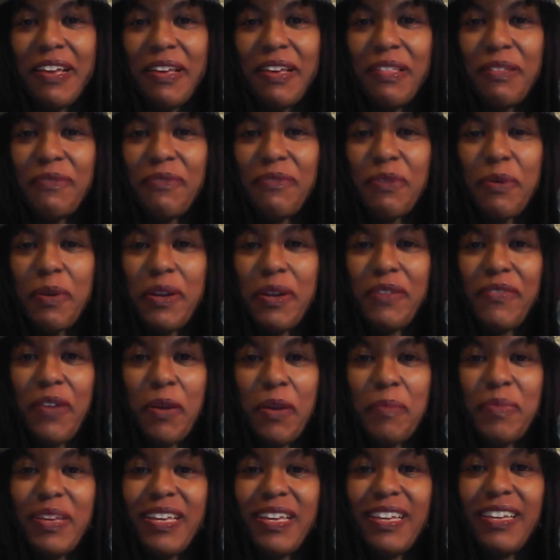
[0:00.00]
The point of
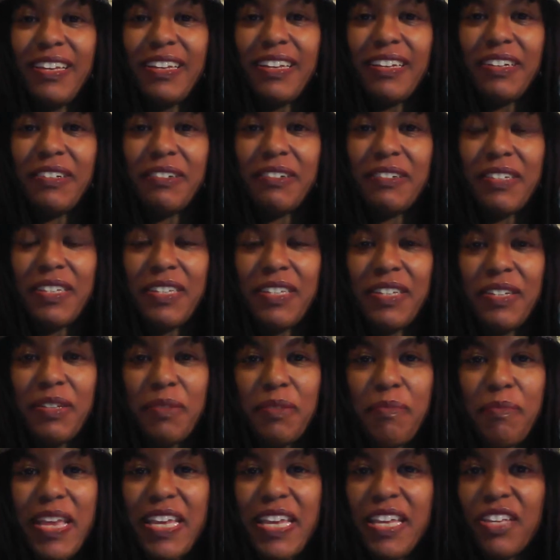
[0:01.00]
our being here is to
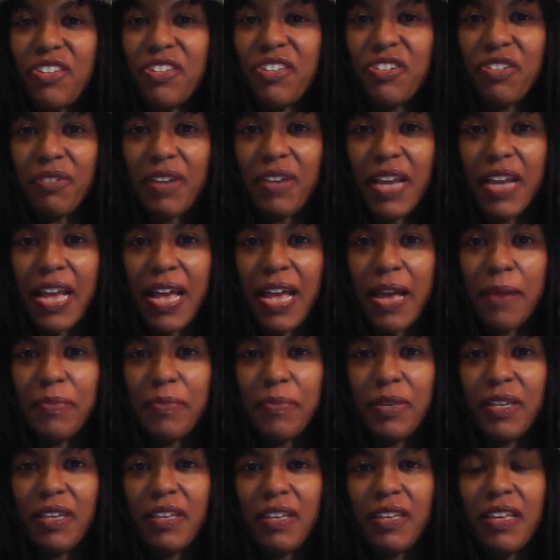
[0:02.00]
make each other
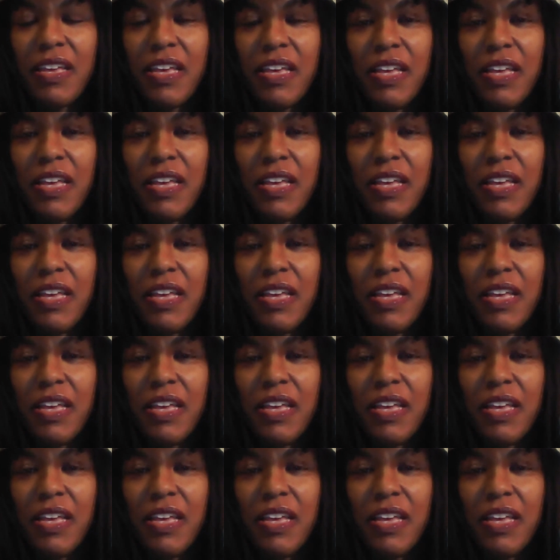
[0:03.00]
happy,